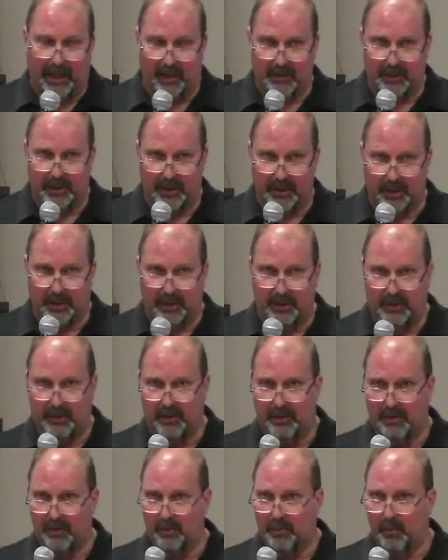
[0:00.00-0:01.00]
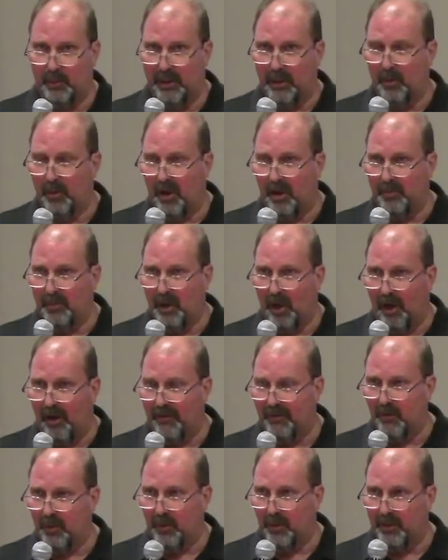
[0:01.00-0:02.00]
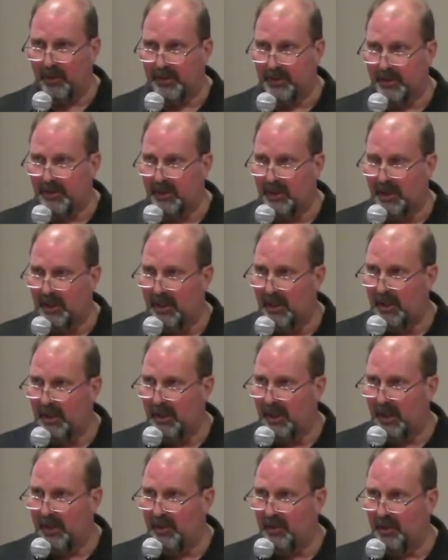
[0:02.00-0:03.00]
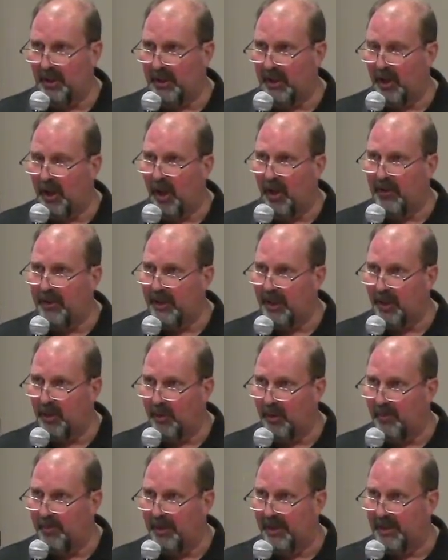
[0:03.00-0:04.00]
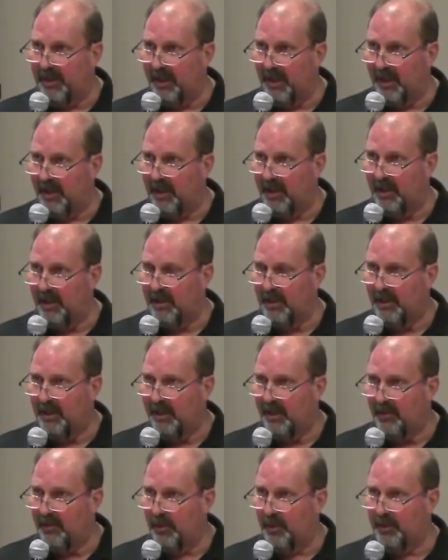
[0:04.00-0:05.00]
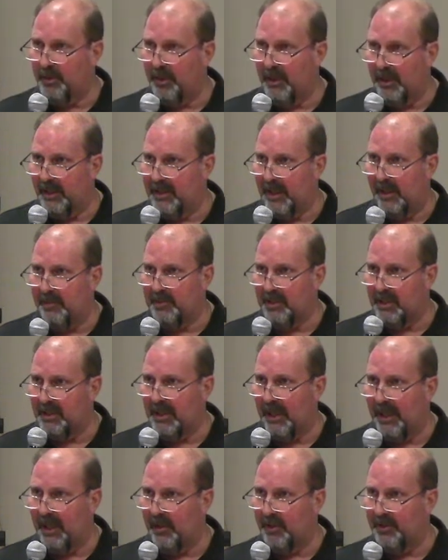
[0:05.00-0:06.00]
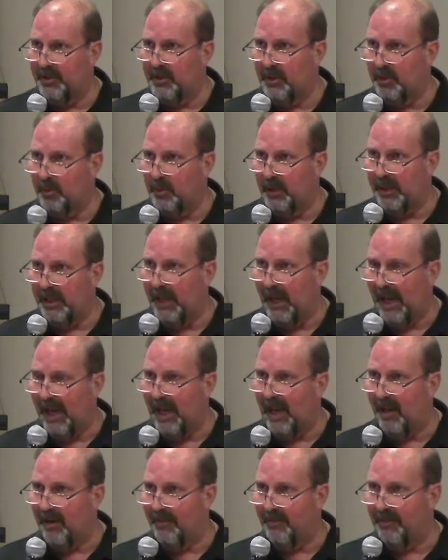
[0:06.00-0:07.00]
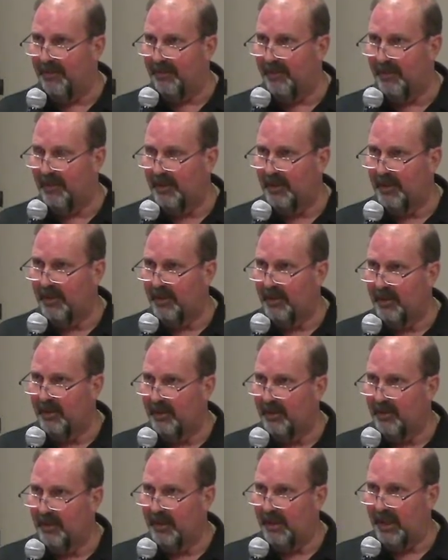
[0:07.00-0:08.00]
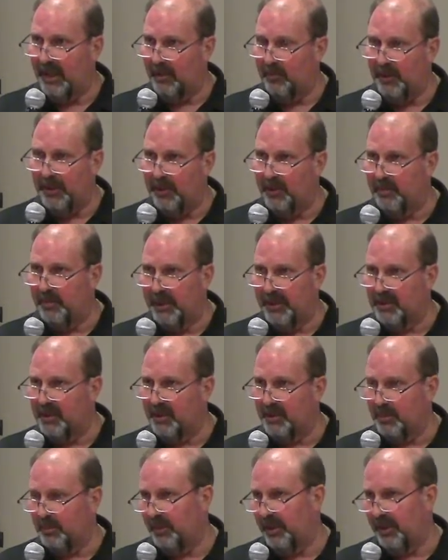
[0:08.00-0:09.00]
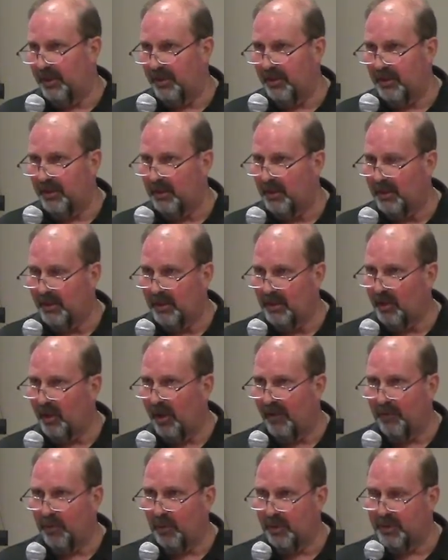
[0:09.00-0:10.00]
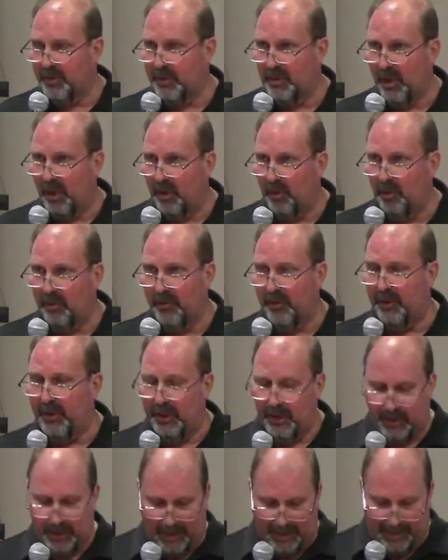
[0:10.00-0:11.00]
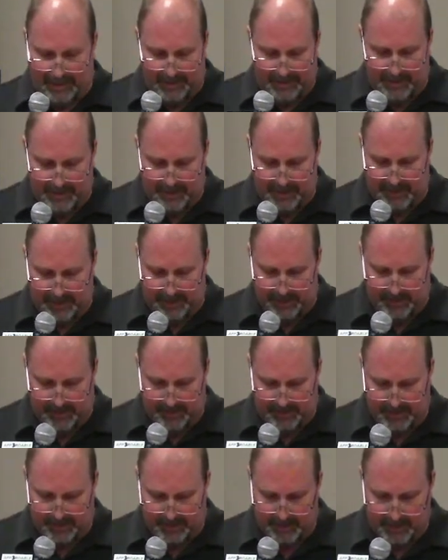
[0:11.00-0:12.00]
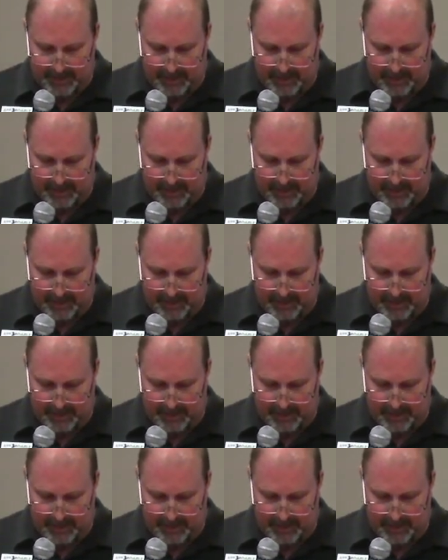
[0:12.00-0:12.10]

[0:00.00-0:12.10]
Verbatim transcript: out to the Wigwam Golf Course and you look at all the equipment there, those are the types of tires that we have and we do business with golf courses all over the United States.